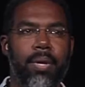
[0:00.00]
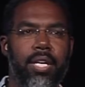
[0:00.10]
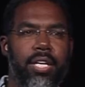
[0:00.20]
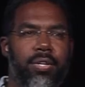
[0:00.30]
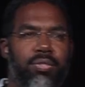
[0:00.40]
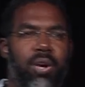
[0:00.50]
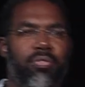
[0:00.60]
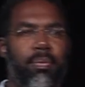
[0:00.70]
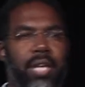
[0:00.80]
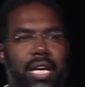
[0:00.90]
Here's one
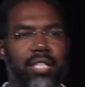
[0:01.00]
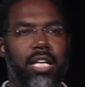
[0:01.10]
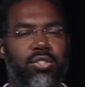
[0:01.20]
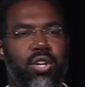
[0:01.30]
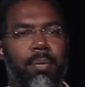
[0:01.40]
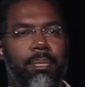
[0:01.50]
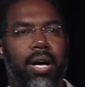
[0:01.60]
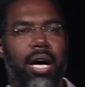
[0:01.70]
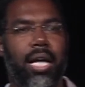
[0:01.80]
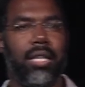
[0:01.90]
from the anti-Trump
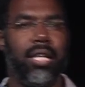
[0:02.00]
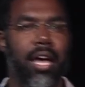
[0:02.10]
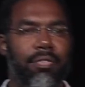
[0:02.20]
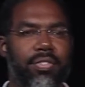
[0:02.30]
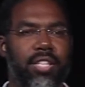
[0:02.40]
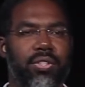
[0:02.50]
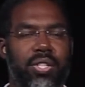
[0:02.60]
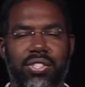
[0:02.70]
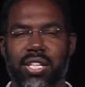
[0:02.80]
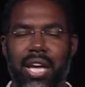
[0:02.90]
left, and you
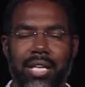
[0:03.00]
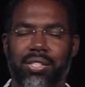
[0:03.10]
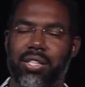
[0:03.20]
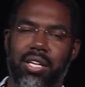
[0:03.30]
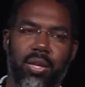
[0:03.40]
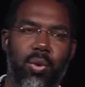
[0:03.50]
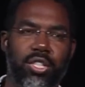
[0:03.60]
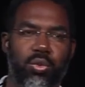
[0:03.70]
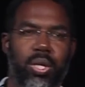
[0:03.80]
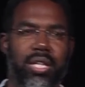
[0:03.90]
can see actually the
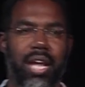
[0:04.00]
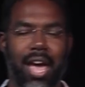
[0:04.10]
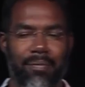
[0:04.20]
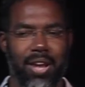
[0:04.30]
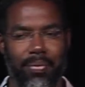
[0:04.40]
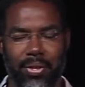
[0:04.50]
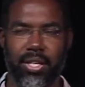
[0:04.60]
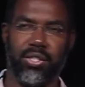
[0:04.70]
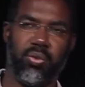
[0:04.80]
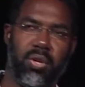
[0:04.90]
one tweet that I have down there
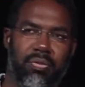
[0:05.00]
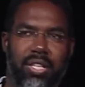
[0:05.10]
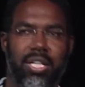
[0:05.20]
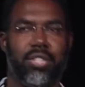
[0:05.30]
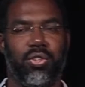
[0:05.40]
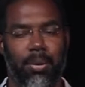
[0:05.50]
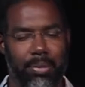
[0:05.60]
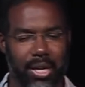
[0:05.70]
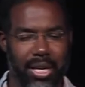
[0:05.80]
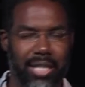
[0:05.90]
that's sort of anti-Trump
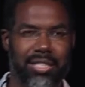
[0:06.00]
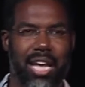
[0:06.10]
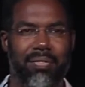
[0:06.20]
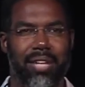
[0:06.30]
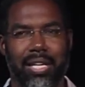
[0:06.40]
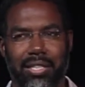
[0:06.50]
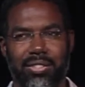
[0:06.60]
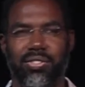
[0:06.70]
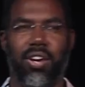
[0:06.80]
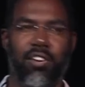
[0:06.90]
is kind of like
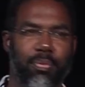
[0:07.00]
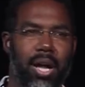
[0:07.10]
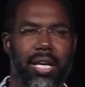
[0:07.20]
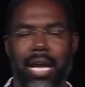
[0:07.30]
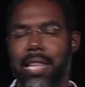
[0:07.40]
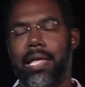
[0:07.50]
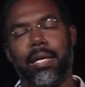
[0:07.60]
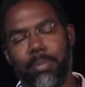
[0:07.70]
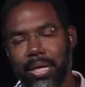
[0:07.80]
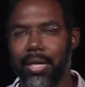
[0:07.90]
softballing, I think,
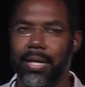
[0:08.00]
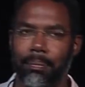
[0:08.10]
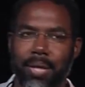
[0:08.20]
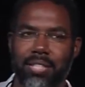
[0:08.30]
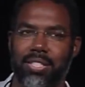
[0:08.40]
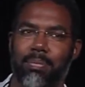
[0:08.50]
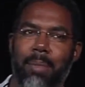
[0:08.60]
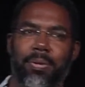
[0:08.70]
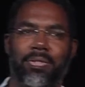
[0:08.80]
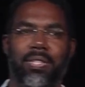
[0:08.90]
but that's just my
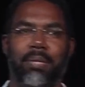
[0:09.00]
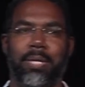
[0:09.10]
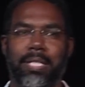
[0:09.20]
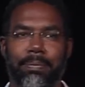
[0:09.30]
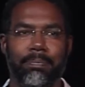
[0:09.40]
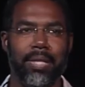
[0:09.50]
personal opinion.